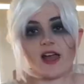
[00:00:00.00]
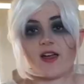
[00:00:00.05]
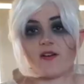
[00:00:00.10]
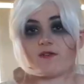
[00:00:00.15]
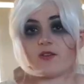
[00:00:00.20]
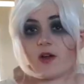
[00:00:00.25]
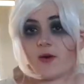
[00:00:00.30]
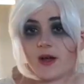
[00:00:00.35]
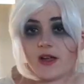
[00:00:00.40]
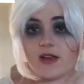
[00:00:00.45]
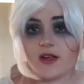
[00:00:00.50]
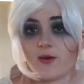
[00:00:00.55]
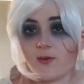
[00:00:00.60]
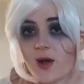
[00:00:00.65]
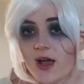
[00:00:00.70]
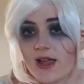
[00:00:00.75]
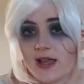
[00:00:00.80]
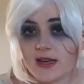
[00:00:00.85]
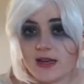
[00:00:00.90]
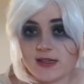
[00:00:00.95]
I have no idea
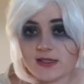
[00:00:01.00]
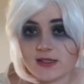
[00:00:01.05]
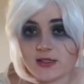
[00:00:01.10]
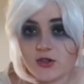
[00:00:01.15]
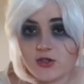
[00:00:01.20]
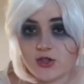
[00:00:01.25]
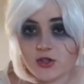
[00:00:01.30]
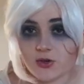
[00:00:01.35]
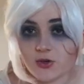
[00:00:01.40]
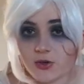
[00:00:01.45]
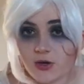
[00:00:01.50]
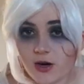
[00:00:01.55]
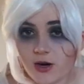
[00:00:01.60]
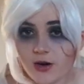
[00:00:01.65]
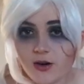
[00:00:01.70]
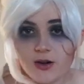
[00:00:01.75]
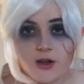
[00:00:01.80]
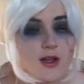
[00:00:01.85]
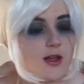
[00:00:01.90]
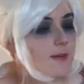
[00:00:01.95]
why he doesn't use a
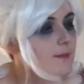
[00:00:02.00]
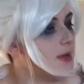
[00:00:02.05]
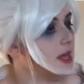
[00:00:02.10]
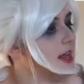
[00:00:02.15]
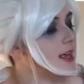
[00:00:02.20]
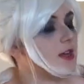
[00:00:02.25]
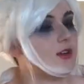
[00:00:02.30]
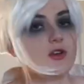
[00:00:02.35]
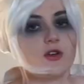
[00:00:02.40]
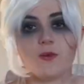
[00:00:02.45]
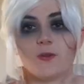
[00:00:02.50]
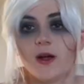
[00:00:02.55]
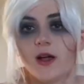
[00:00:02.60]
crow, but it could